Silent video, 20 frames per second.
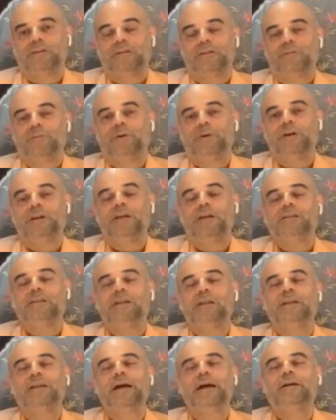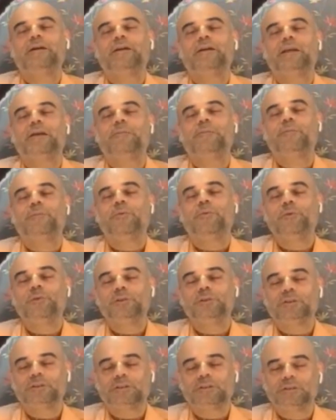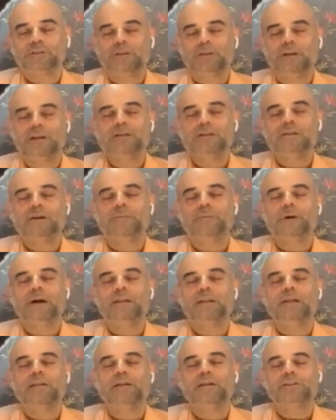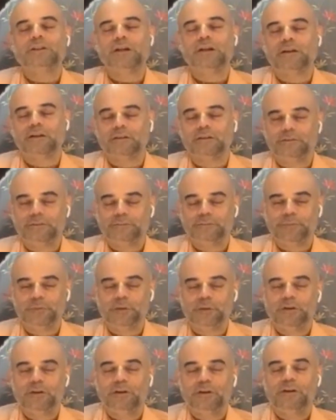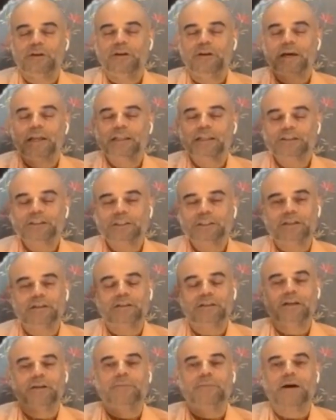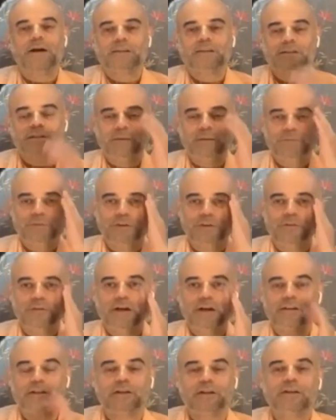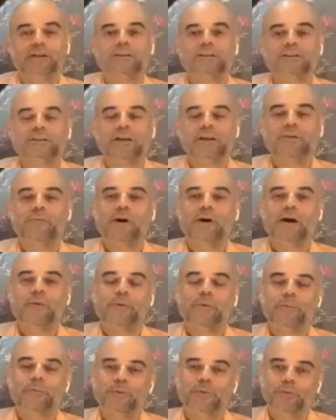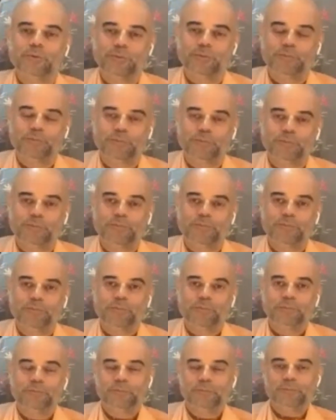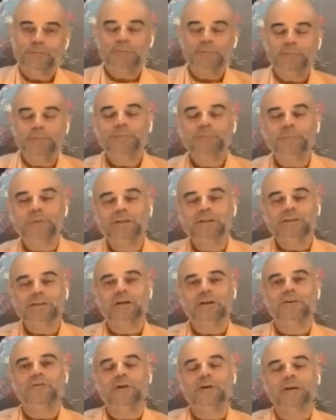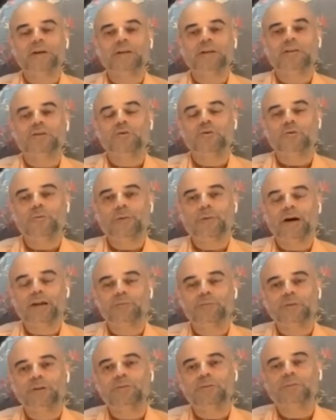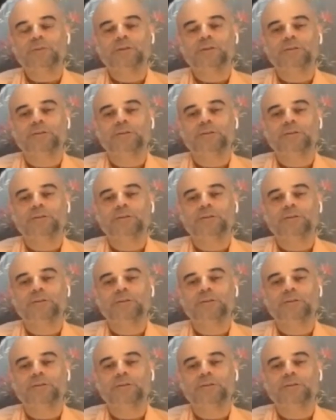But he's in that deep moods, in Samadhi Dasha, relishing that pastimes of Radha and Krishna and Mahaprabhu, and serving his Guru Pad Padma,